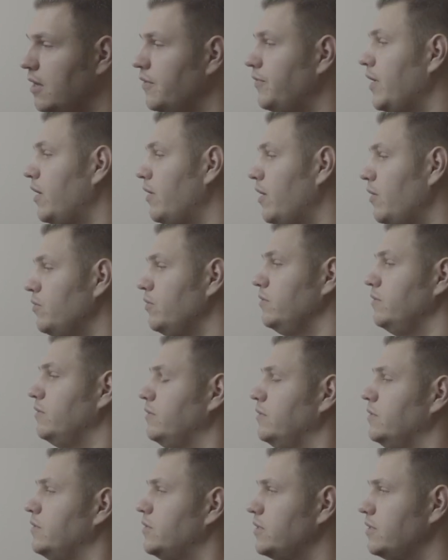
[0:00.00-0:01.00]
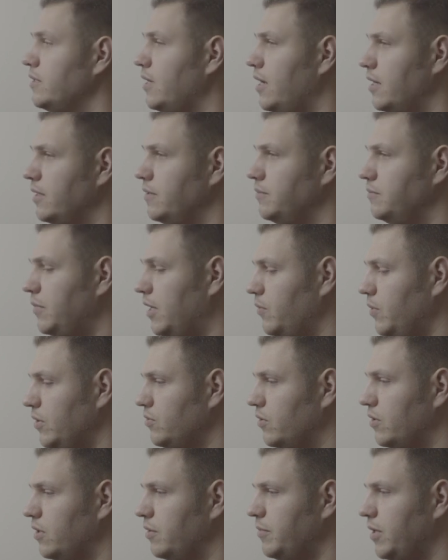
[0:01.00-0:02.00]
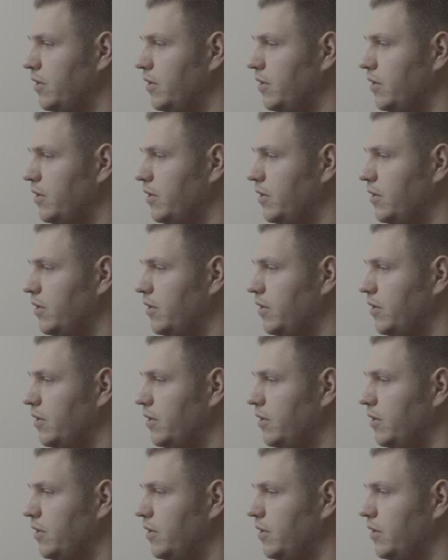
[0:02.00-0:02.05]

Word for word: Now, I want to start by we're talking